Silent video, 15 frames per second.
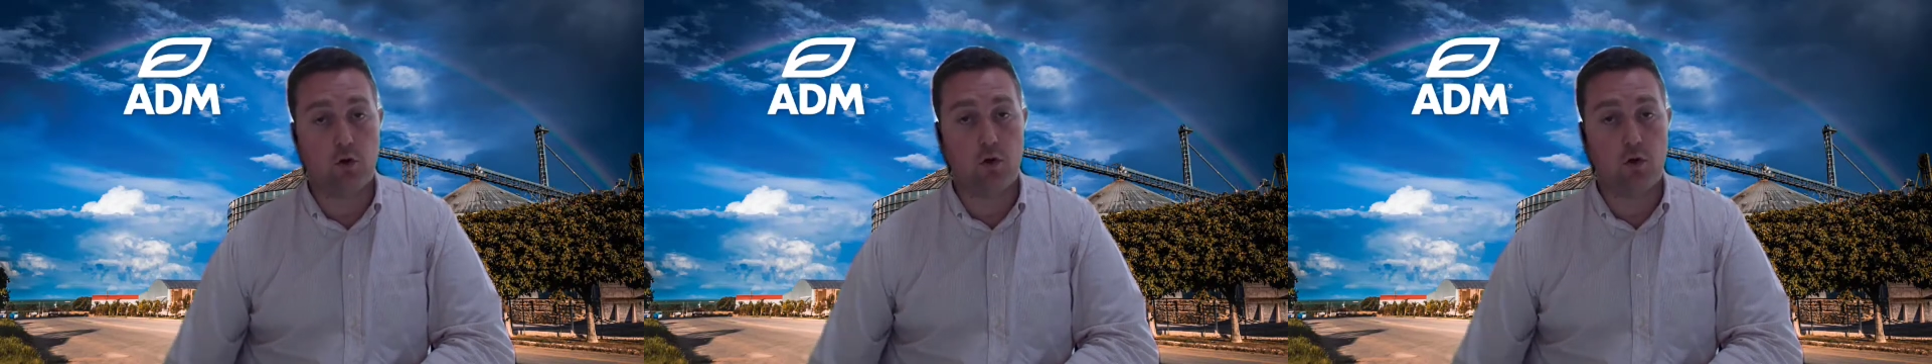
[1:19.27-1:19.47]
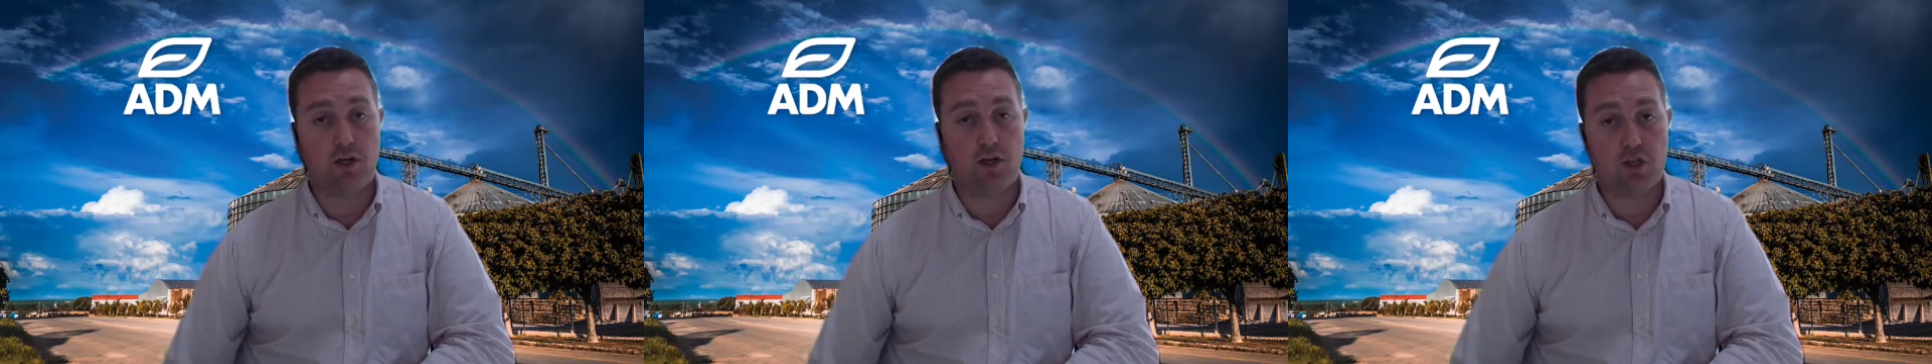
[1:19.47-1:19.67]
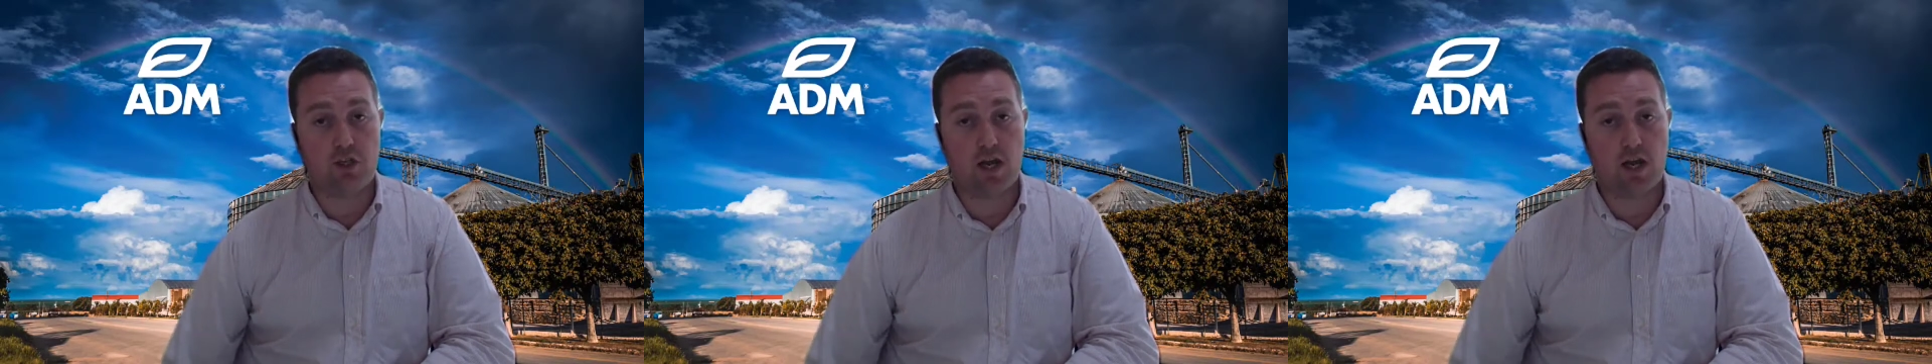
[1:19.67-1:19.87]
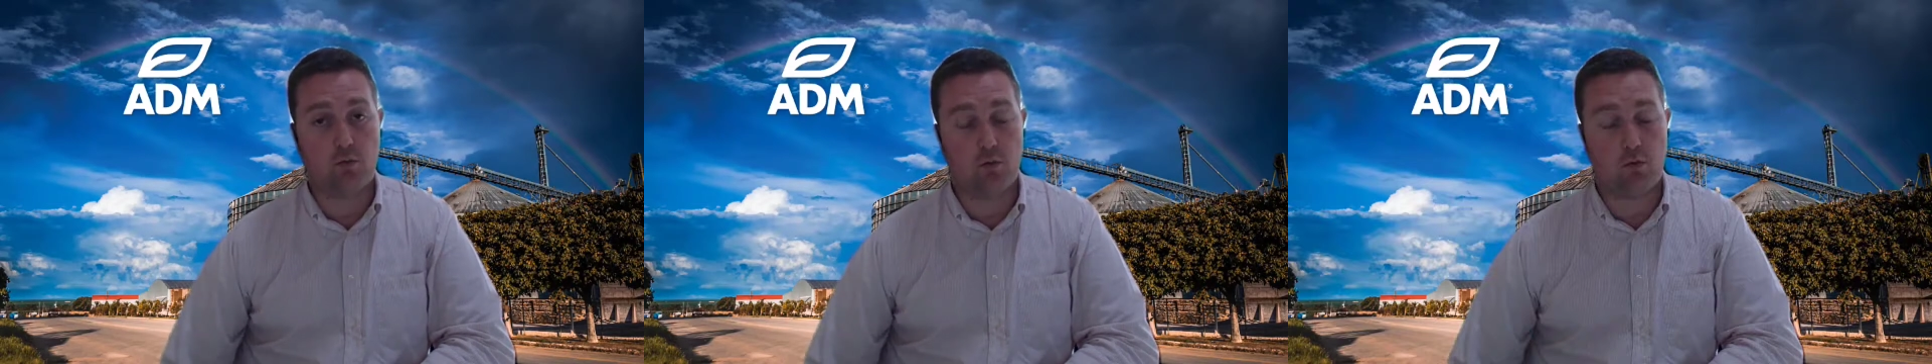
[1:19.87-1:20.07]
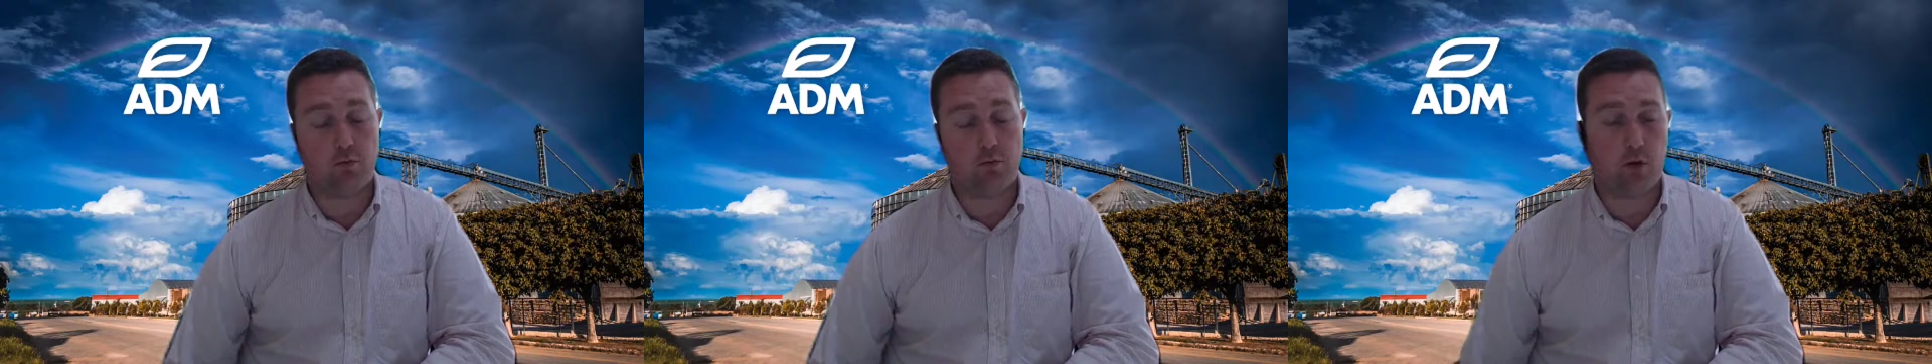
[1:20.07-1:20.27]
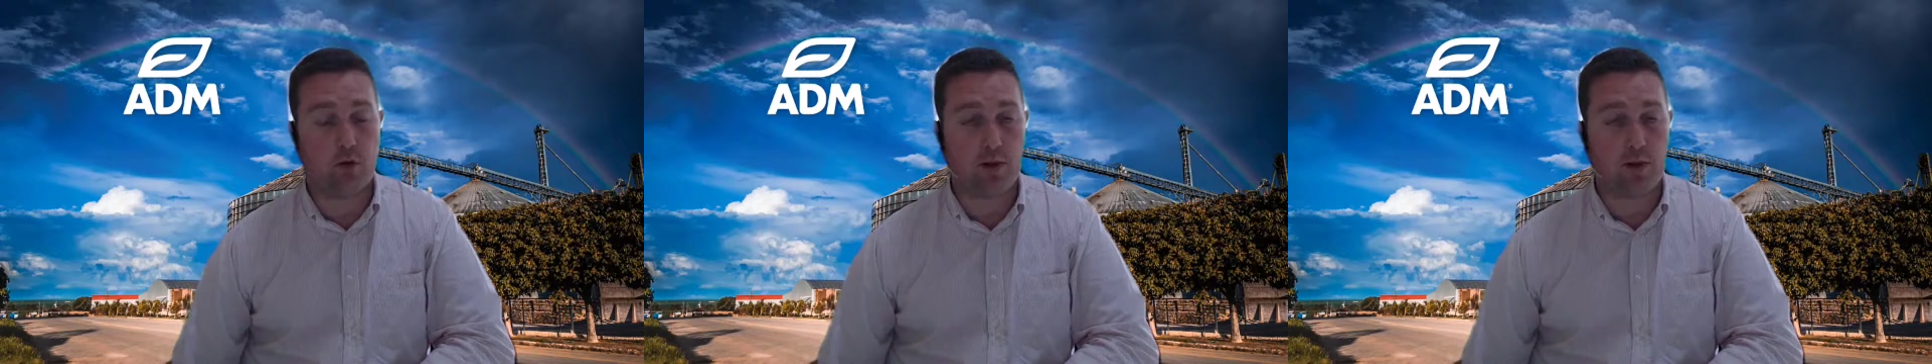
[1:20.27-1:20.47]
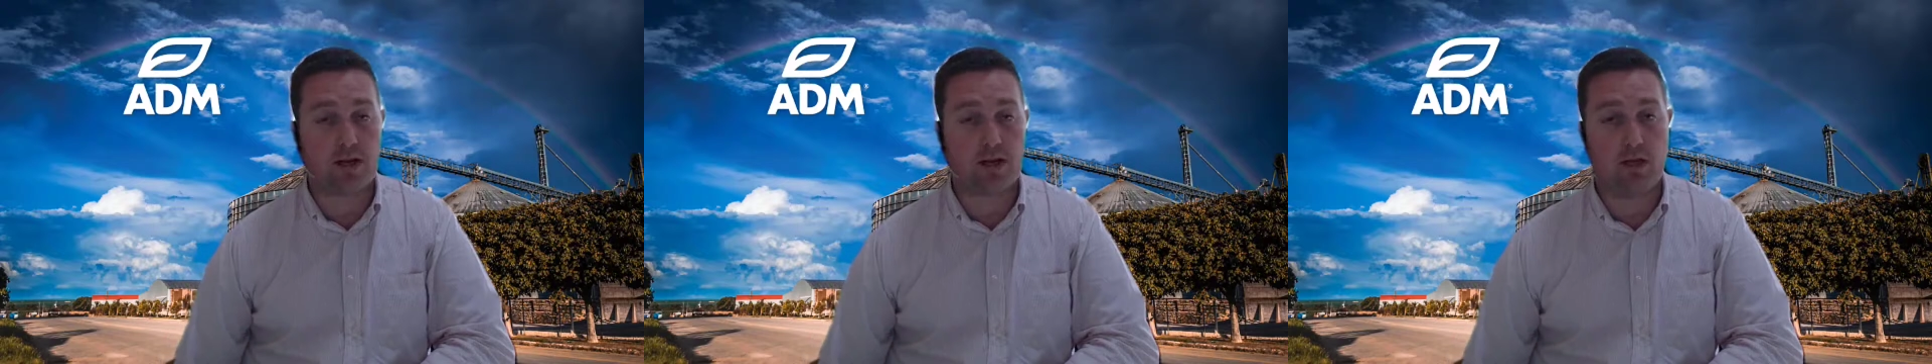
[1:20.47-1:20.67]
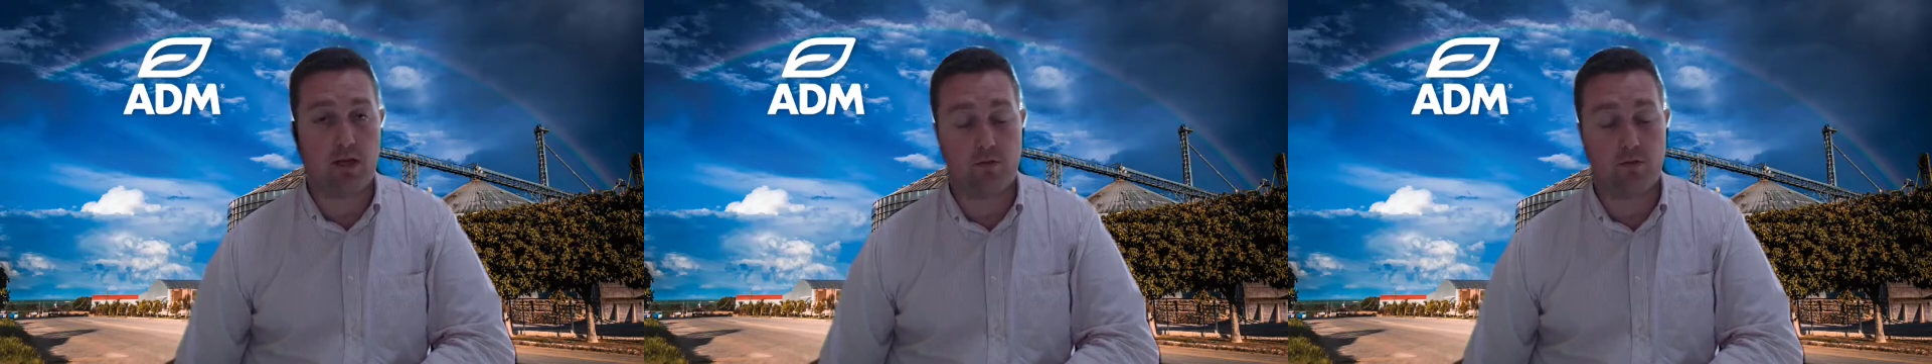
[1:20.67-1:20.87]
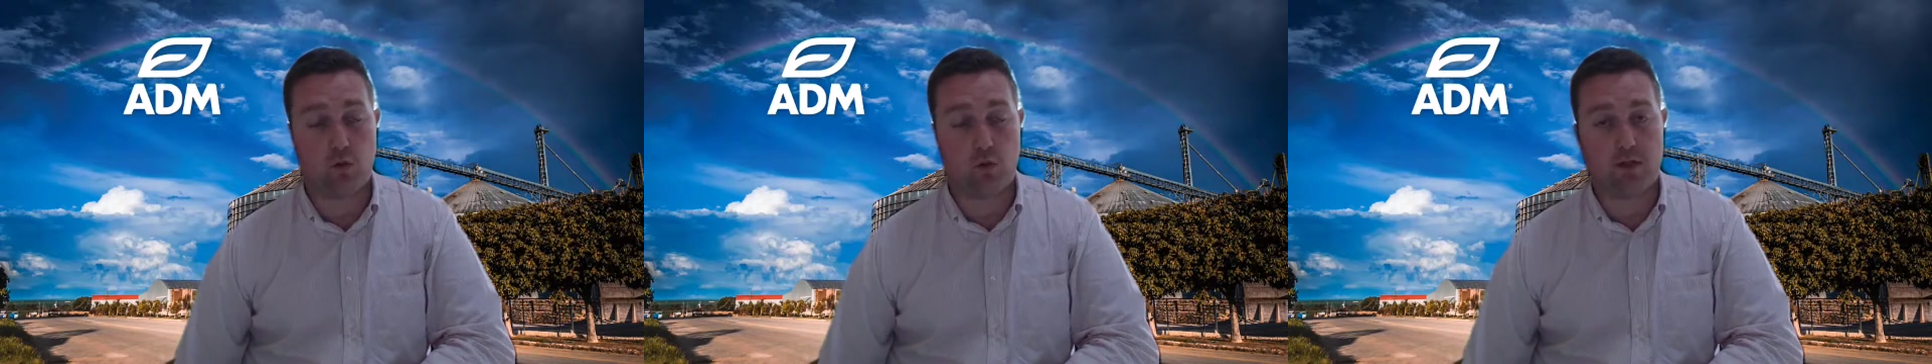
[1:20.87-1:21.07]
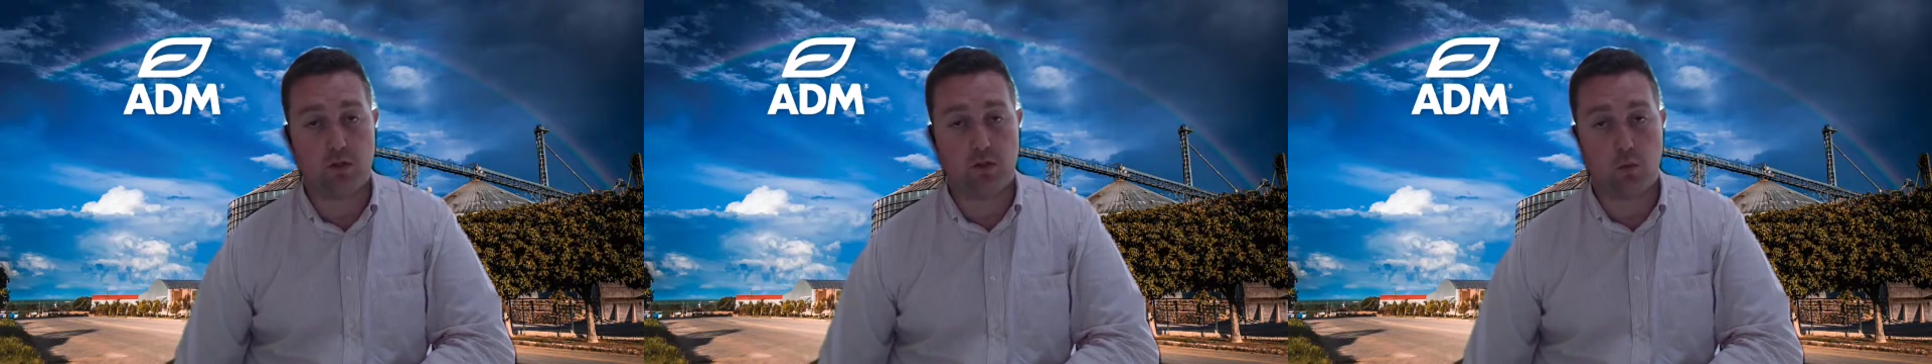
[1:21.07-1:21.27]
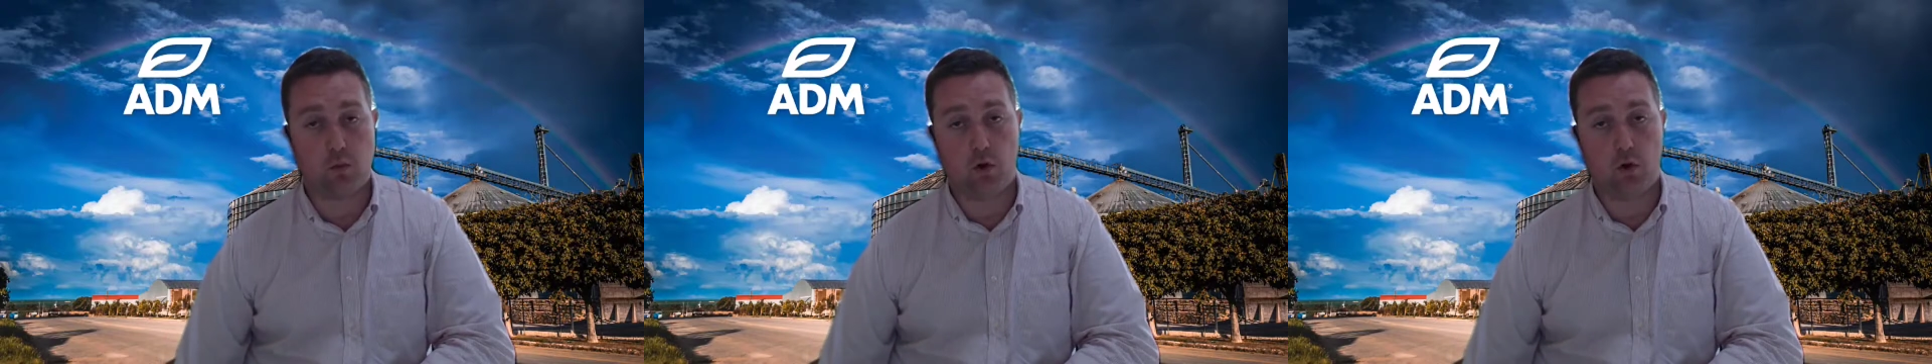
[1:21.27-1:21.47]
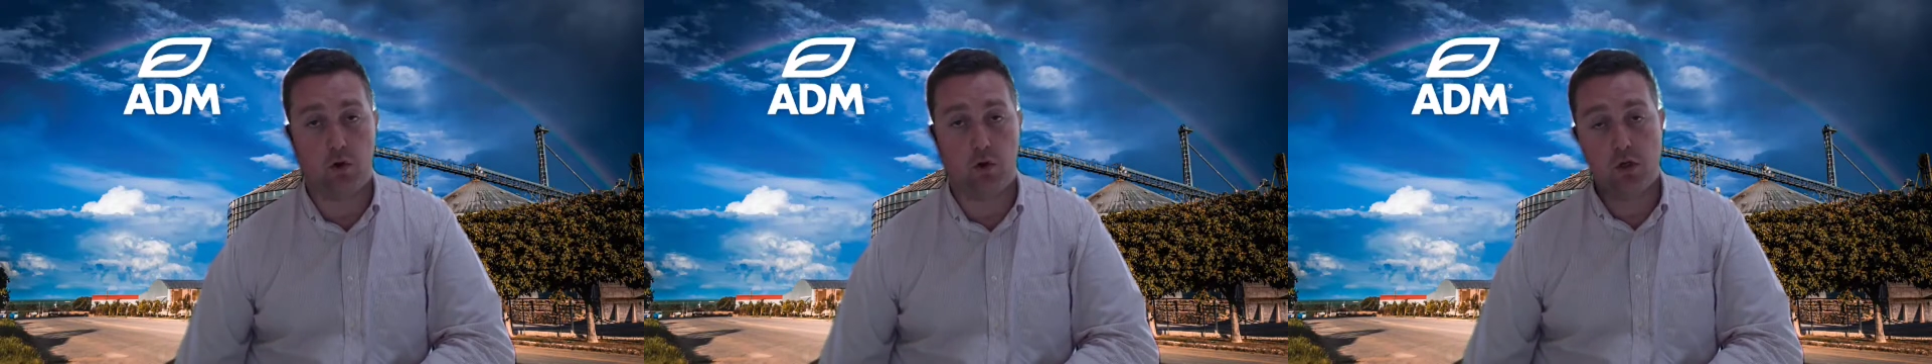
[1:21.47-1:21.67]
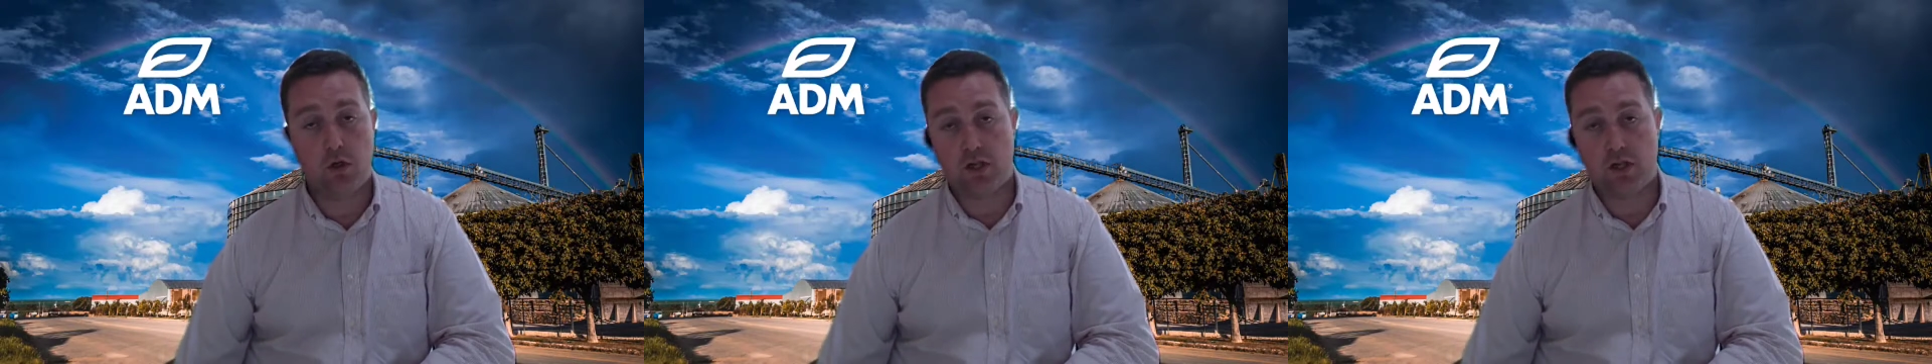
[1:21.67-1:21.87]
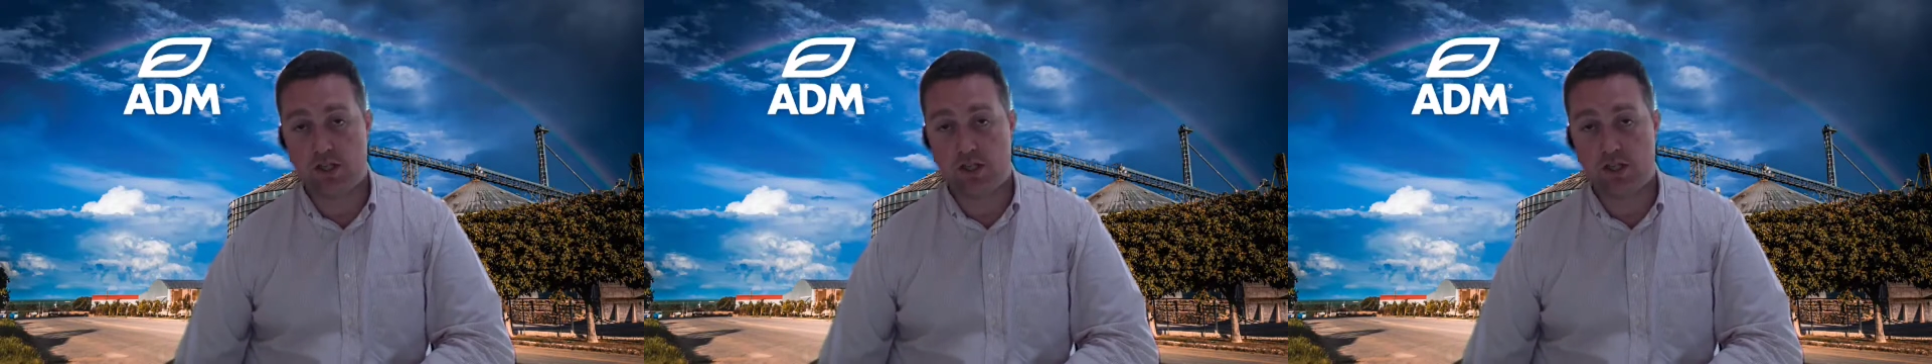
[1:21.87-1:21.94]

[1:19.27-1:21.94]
oil in general through the back end of 21